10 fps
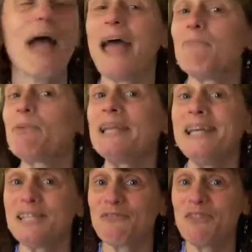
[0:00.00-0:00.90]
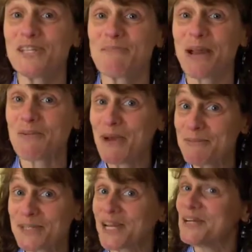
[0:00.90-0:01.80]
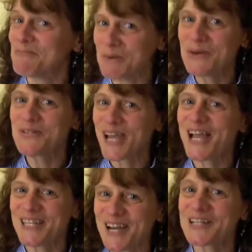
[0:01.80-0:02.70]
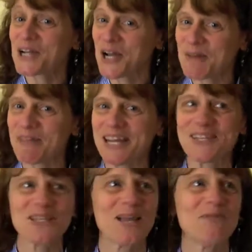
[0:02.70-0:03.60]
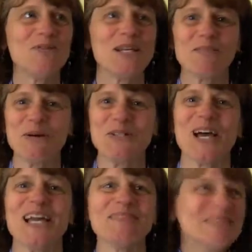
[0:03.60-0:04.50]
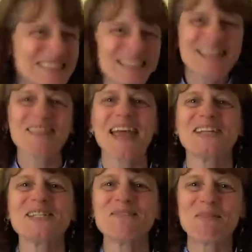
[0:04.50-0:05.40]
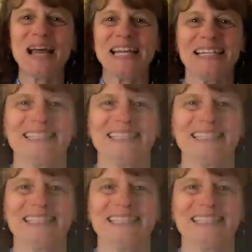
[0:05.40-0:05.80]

And please visit my website, bowtie.com, the next time you need a bow tie. Thanks. Bye.